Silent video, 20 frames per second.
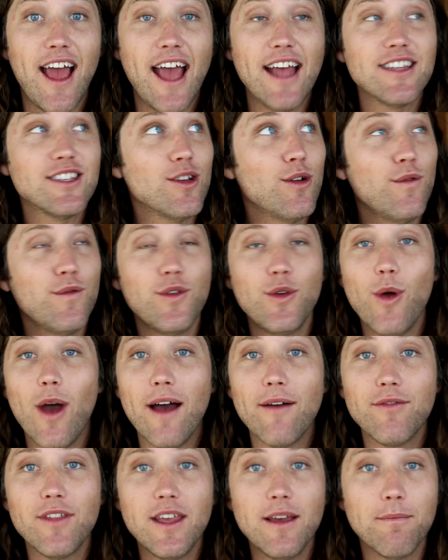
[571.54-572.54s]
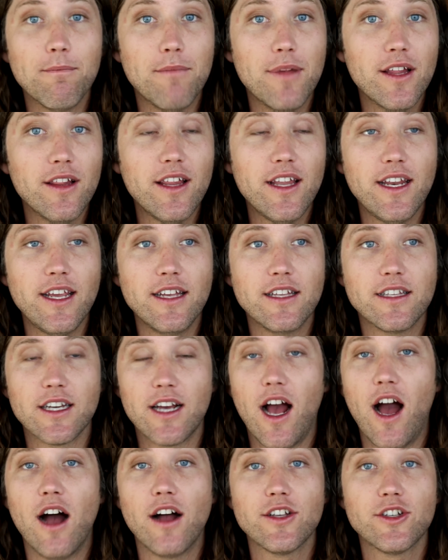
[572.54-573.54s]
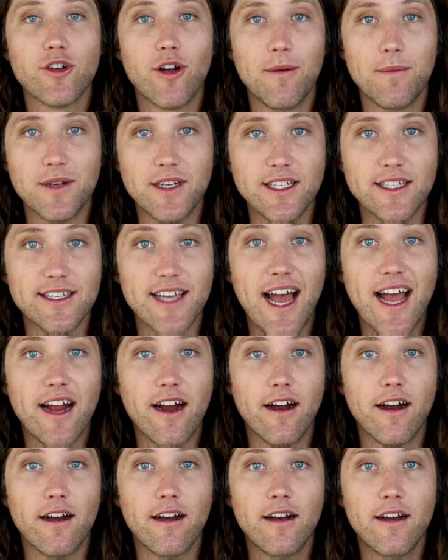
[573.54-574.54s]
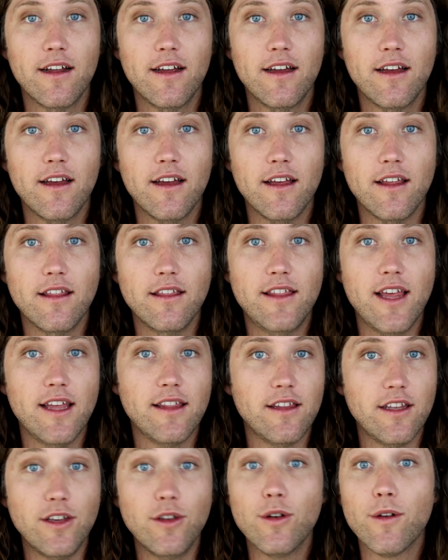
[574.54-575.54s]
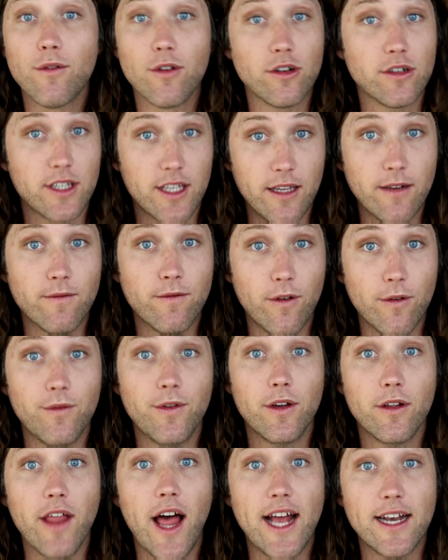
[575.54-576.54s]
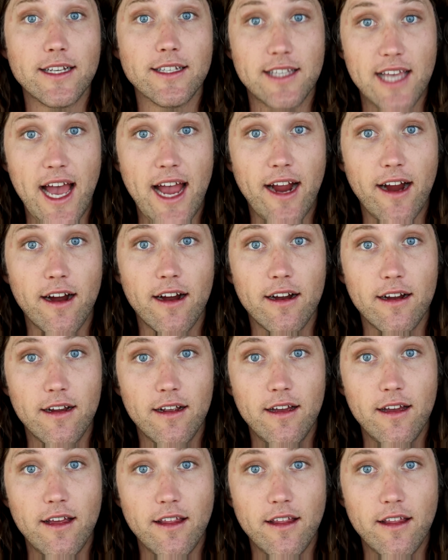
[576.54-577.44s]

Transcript: And so if you have the ability to conjure up a desire, then the universe can fulfill that desire.